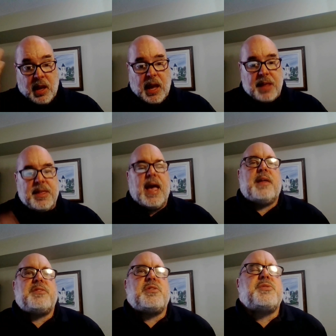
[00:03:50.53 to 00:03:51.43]
And the
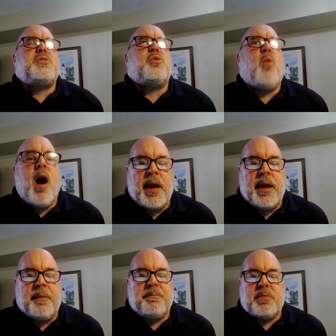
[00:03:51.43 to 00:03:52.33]
answers to
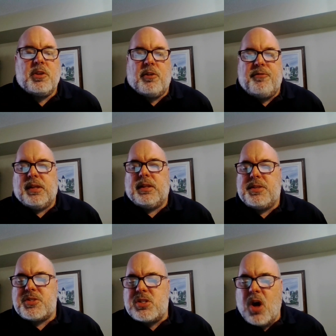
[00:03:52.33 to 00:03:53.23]
why you're feeling
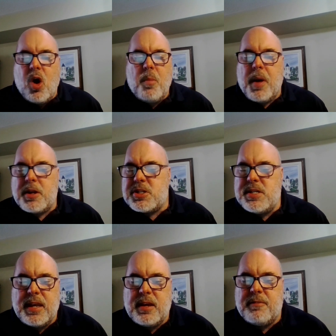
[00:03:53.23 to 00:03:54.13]
so much
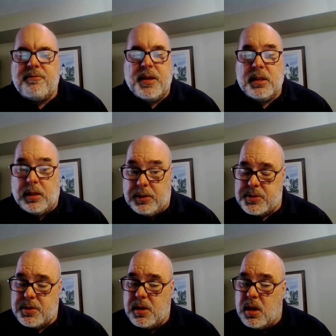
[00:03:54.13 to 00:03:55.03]
negative
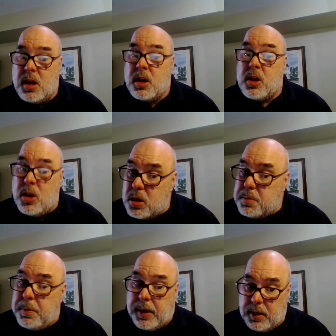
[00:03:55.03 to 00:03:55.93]
feelings
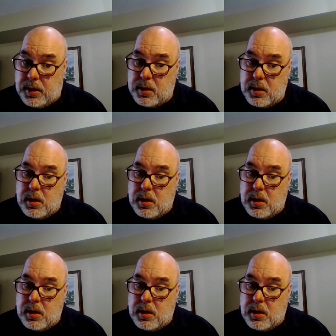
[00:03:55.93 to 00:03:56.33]
could be